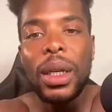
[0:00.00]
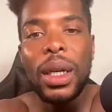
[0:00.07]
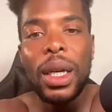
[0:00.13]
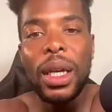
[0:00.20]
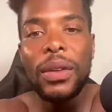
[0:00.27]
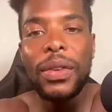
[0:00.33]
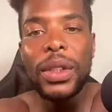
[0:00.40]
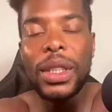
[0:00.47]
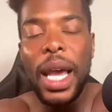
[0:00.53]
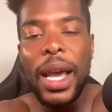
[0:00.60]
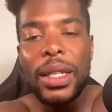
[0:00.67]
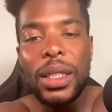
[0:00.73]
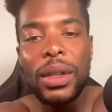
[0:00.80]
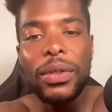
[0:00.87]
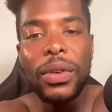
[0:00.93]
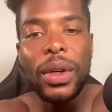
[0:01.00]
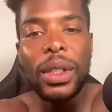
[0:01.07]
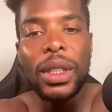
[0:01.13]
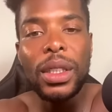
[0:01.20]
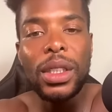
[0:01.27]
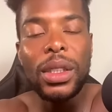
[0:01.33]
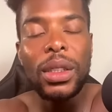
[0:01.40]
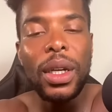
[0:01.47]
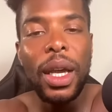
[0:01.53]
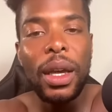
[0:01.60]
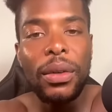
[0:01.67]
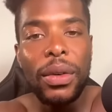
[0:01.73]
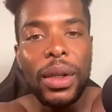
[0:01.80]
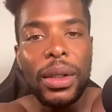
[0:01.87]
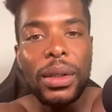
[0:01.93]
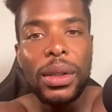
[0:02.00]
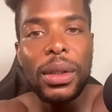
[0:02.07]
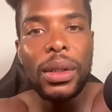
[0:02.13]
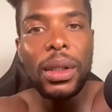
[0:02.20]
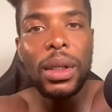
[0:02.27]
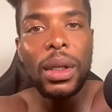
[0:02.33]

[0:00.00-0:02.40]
if he's asking for additional evidence